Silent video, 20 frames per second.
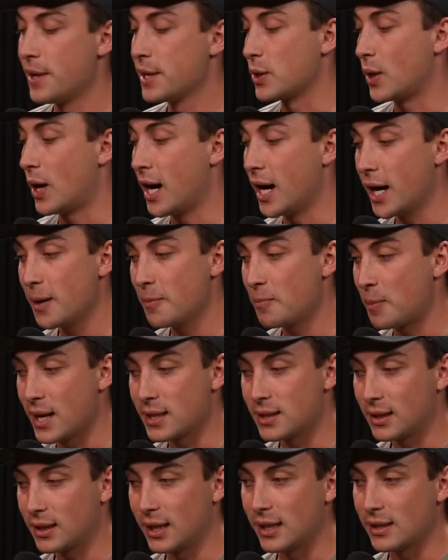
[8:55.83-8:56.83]
So I
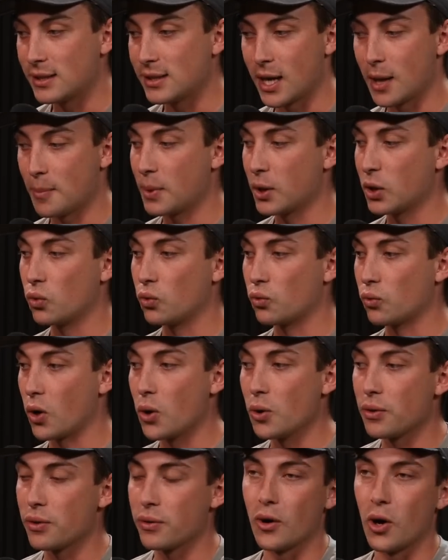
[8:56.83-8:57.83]
basically set up a
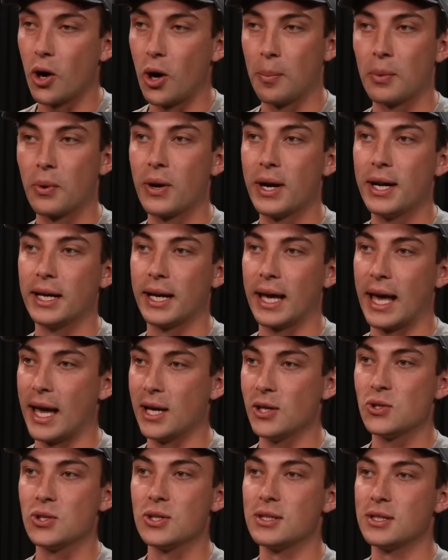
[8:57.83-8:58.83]
growth operating
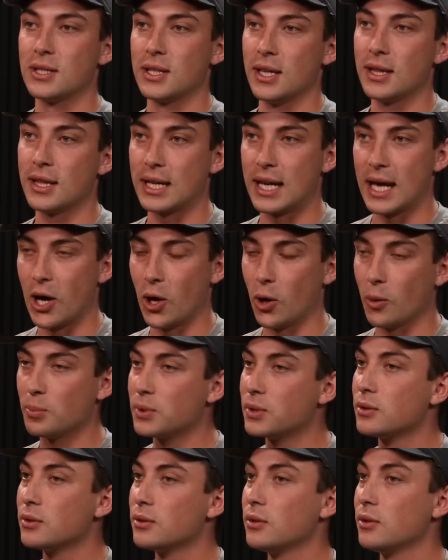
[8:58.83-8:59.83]
agency that
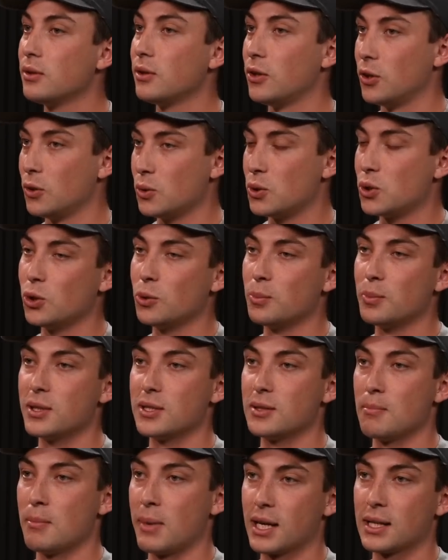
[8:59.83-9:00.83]
helped
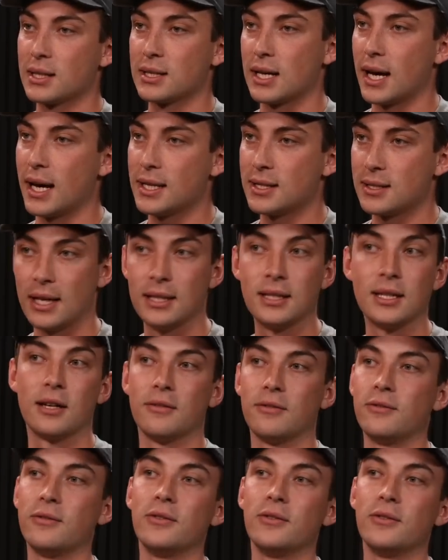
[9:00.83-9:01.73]
YouTubers monetize, and I did it